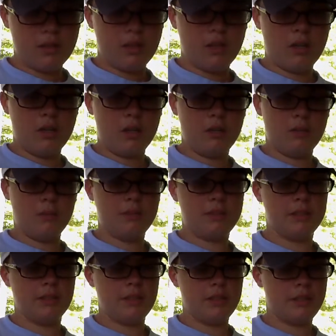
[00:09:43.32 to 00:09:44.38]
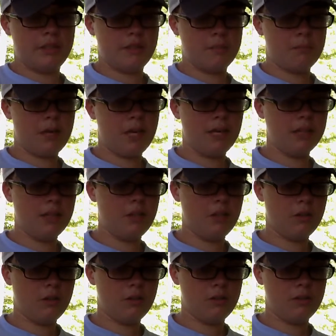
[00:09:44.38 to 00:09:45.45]
Um, it says
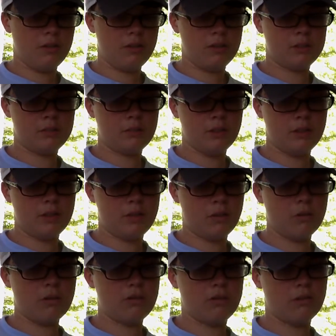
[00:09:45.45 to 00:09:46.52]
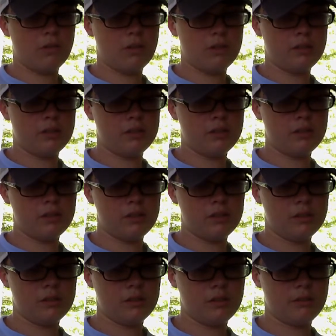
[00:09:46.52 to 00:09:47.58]
Shimano. It's one of the older ones.
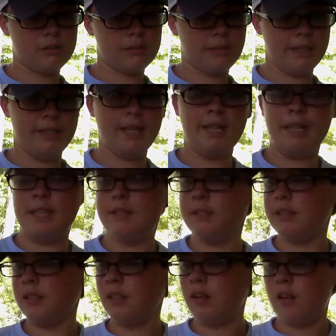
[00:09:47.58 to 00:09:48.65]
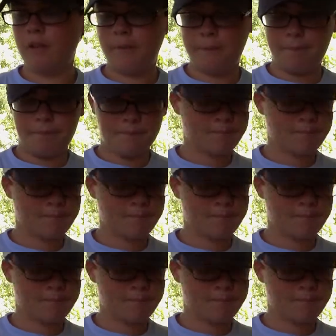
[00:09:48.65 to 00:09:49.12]
It was my dad's. Um,